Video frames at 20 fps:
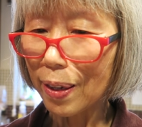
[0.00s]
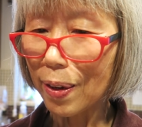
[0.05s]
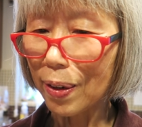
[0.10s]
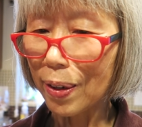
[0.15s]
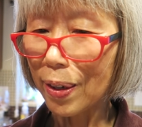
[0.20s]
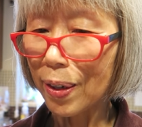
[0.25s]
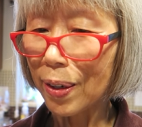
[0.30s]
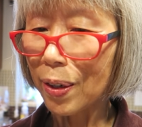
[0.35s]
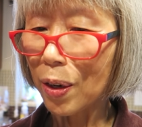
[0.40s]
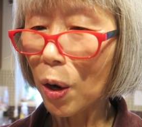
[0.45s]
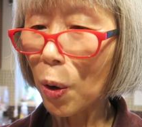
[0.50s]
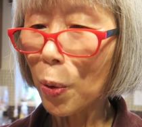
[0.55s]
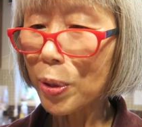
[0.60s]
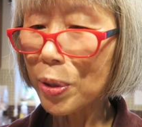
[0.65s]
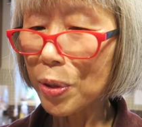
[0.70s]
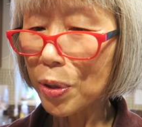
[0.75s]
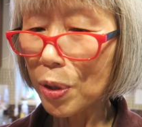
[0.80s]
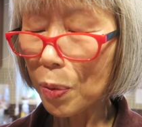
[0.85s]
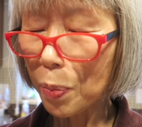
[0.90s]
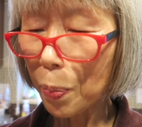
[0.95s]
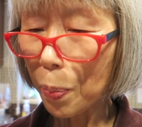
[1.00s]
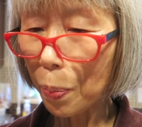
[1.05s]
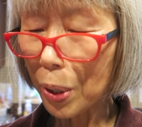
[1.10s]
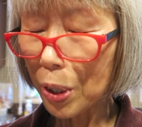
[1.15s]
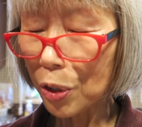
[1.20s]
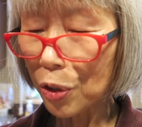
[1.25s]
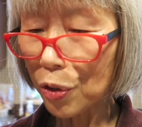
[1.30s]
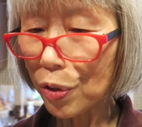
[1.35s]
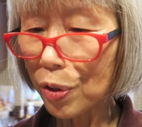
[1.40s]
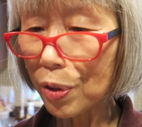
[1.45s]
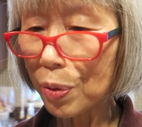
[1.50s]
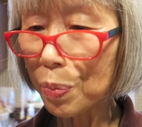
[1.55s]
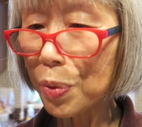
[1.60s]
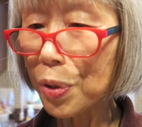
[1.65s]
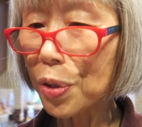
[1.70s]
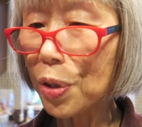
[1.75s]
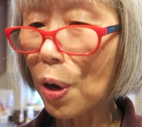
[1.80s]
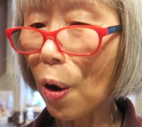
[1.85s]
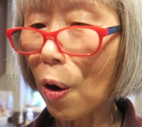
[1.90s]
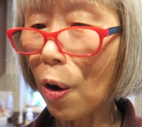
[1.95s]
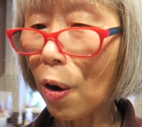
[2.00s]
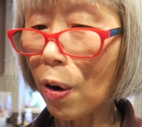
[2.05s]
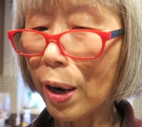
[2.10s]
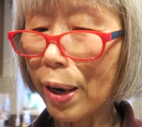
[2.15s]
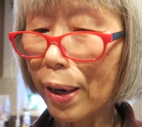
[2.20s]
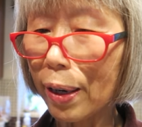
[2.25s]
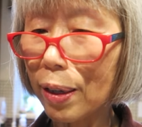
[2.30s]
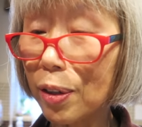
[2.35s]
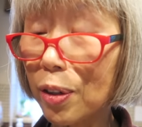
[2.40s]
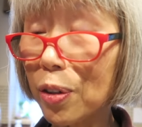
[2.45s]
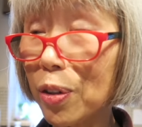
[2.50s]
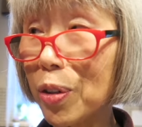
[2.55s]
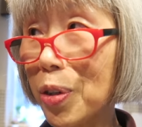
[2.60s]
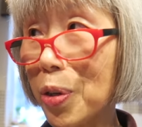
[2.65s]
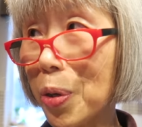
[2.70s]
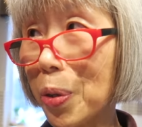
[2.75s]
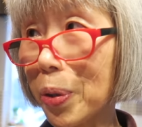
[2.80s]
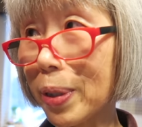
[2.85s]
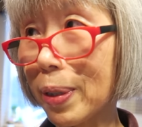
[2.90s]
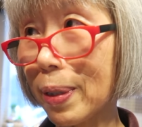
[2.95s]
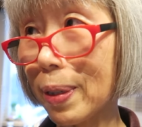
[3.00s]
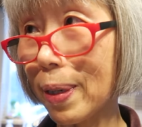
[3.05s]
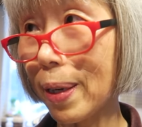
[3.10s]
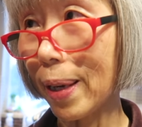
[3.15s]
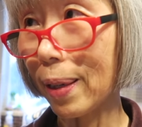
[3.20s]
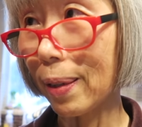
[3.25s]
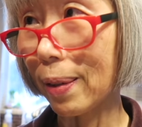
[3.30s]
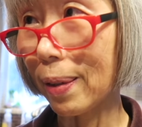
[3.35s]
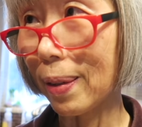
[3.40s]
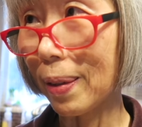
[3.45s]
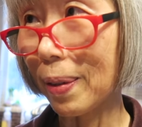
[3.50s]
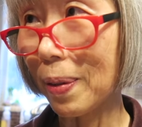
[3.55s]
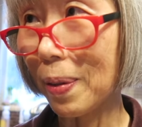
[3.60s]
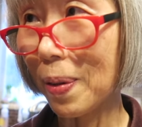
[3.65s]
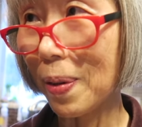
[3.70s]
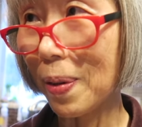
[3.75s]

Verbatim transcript: uh, oyster mushrooms are New York steak.